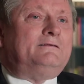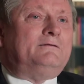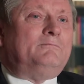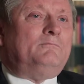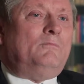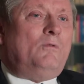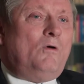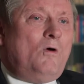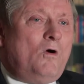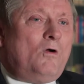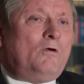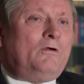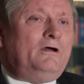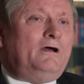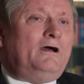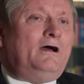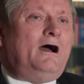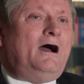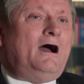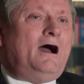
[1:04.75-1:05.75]
more
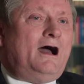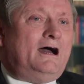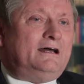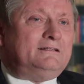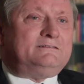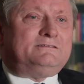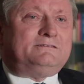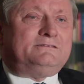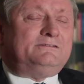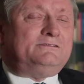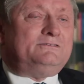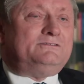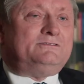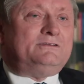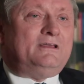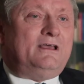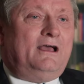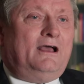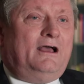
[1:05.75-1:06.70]
answers